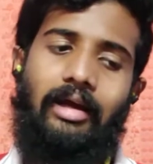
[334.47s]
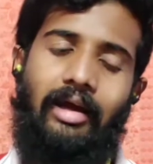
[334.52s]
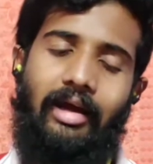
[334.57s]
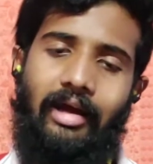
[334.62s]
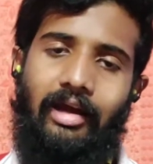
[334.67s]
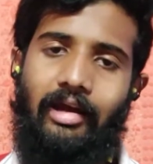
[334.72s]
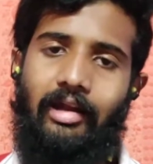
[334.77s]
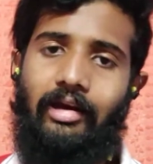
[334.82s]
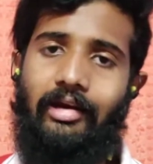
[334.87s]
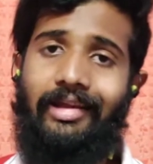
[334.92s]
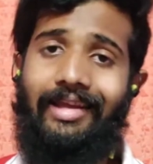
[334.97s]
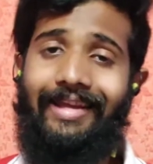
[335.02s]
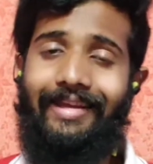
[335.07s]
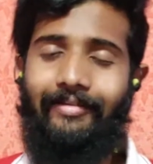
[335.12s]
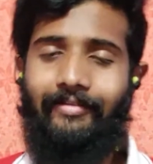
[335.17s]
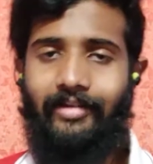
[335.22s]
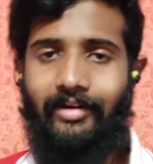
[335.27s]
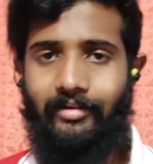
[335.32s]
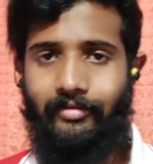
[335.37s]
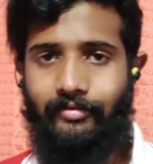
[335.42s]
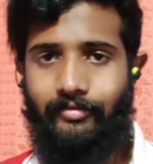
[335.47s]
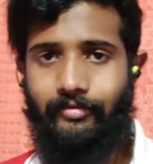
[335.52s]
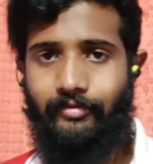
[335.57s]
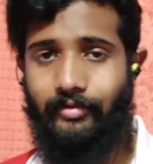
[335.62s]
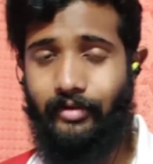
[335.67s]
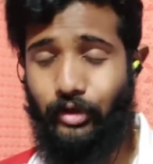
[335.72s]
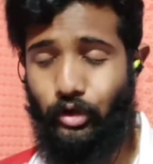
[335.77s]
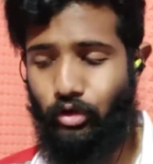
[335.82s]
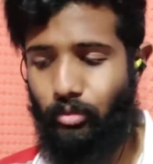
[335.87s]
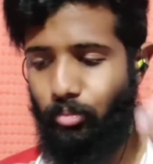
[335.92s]
And even if
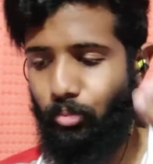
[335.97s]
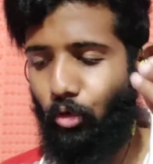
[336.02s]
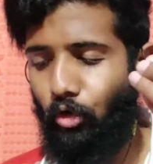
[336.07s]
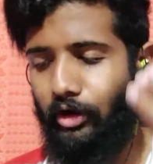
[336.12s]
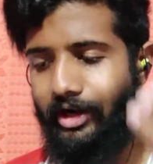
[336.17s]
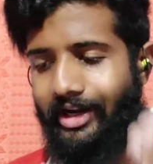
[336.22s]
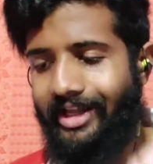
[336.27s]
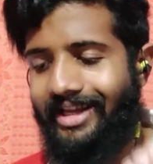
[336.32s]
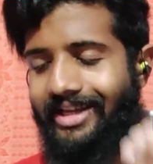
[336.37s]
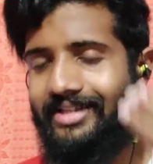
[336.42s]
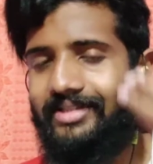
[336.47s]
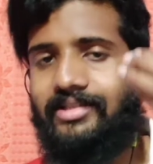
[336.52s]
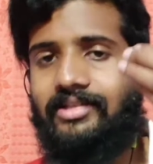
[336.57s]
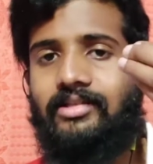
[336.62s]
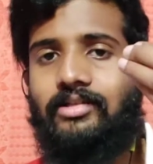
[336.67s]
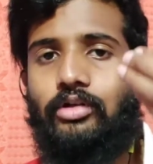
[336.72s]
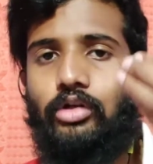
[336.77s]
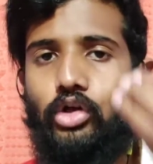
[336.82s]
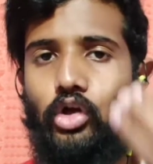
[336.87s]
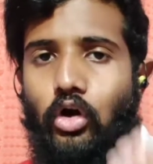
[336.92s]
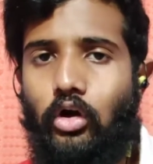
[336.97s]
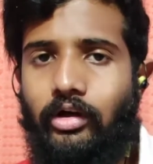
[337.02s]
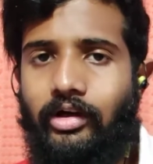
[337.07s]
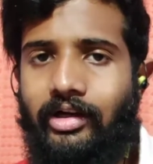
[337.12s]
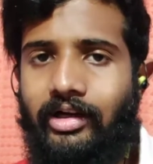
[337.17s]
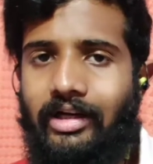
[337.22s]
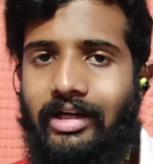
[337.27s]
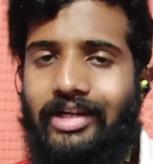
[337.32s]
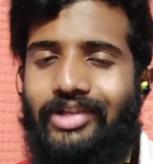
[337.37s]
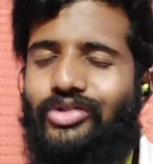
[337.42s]
your body is not
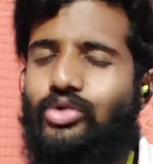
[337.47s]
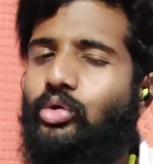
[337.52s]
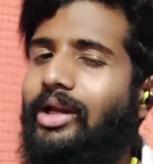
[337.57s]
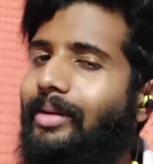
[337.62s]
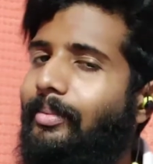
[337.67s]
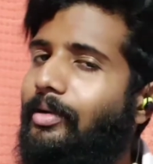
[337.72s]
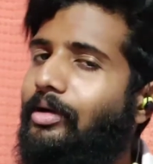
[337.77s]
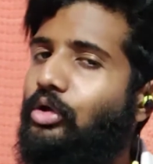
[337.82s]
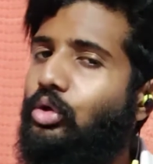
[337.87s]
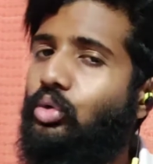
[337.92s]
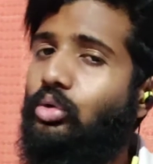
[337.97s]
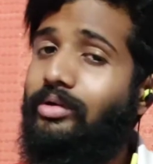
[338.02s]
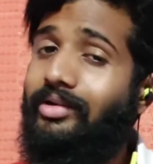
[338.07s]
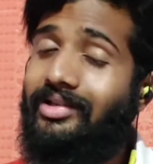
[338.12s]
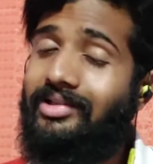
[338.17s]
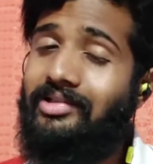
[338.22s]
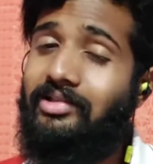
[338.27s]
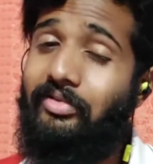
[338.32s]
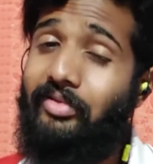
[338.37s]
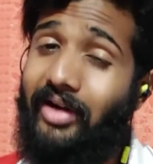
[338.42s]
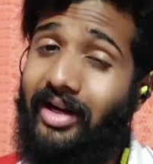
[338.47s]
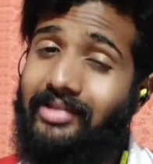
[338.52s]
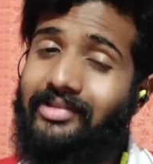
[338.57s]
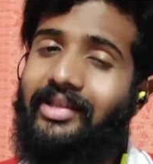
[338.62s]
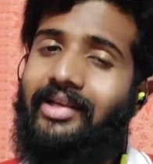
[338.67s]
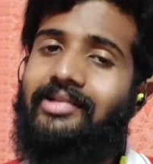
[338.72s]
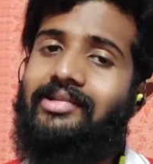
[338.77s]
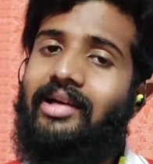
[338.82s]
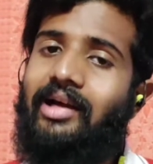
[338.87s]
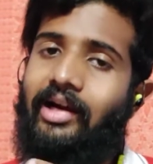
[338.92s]
suitable to this drug,
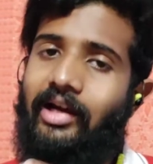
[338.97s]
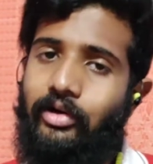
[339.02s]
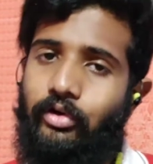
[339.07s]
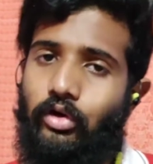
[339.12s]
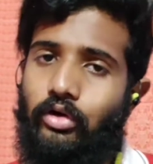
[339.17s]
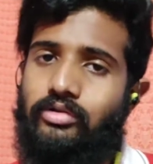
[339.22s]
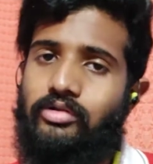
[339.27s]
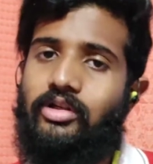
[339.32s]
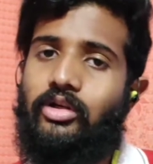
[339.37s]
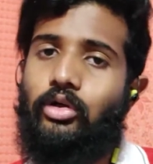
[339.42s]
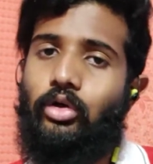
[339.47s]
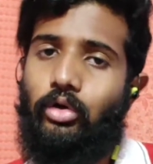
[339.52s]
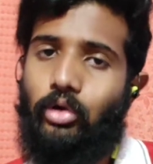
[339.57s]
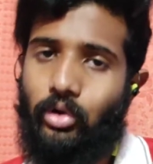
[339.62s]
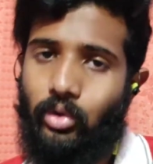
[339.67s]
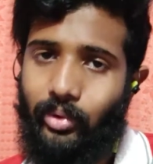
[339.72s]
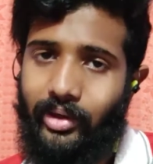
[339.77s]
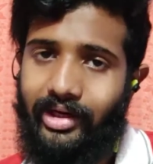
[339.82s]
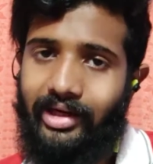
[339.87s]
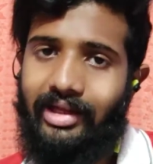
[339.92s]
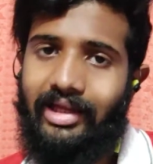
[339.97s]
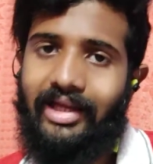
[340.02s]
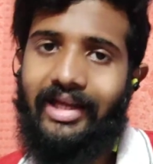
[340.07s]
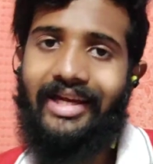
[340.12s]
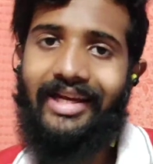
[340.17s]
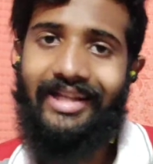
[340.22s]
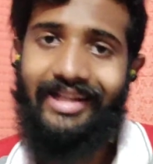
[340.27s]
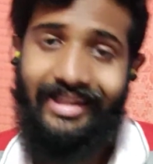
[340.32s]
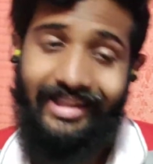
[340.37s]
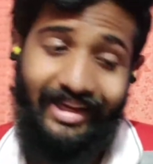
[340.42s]
that is hydroxychloroquine,
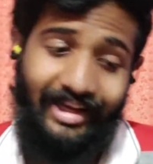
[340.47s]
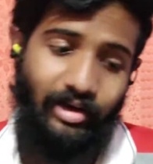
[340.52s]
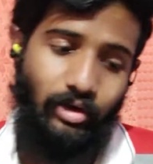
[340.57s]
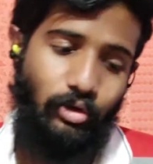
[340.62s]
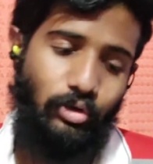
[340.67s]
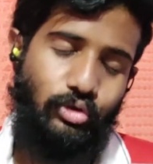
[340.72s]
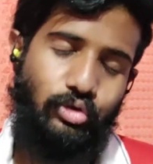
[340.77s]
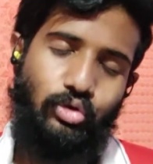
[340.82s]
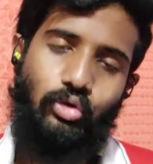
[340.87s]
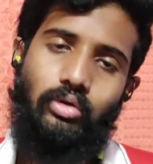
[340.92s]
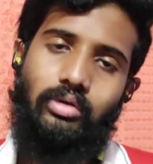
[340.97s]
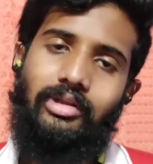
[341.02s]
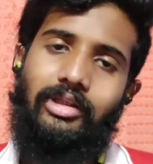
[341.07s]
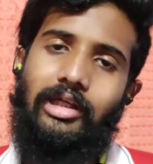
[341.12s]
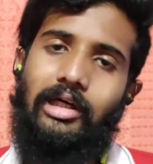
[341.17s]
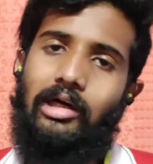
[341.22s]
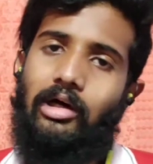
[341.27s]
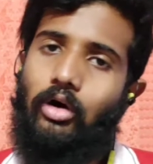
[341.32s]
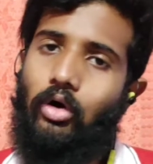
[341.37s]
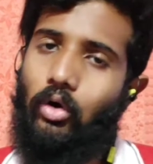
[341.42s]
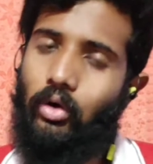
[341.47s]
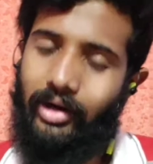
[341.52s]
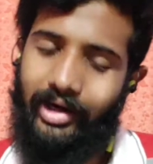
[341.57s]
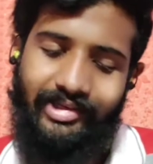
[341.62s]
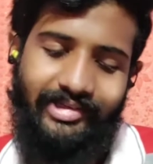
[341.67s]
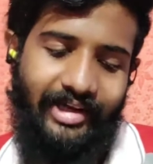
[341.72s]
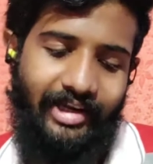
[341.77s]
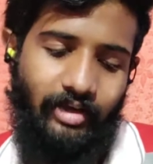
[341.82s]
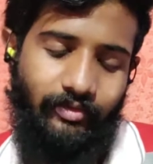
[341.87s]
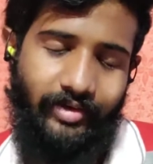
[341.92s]
then also the only
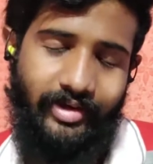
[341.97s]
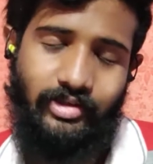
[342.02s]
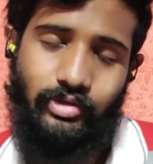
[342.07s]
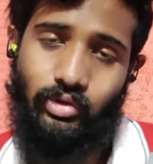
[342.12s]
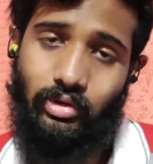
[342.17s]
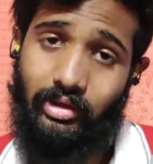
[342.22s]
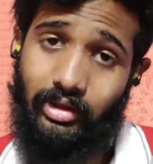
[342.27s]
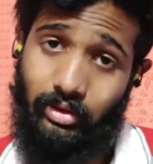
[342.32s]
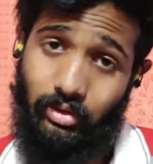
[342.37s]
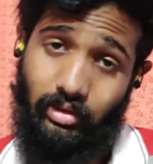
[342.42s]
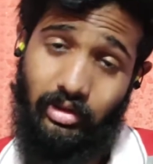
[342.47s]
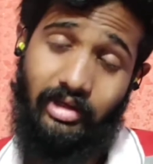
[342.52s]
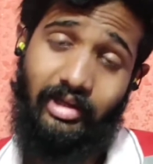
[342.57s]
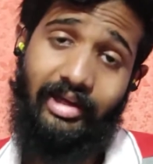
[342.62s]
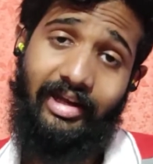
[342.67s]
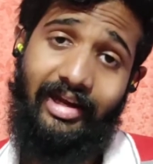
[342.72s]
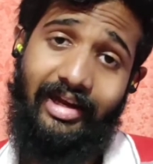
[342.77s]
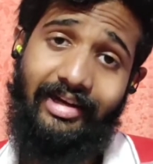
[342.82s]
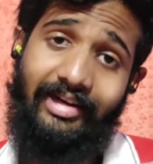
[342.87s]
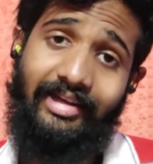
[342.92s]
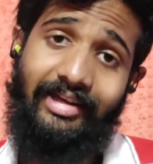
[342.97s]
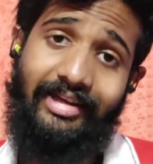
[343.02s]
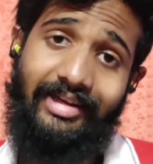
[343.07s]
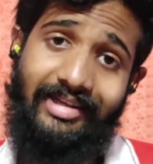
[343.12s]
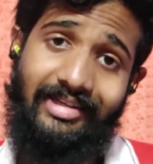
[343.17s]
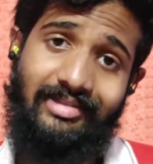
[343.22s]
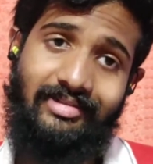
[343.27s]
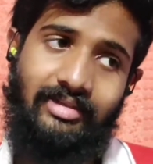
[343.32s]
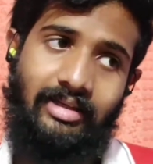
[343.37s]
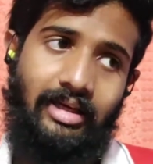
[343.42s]
side effects you're gonna get
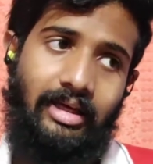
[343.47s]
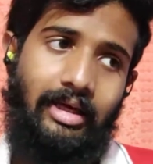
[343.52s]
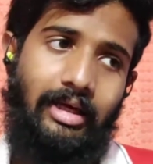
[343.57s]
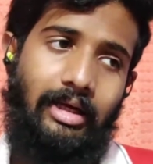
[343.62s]
is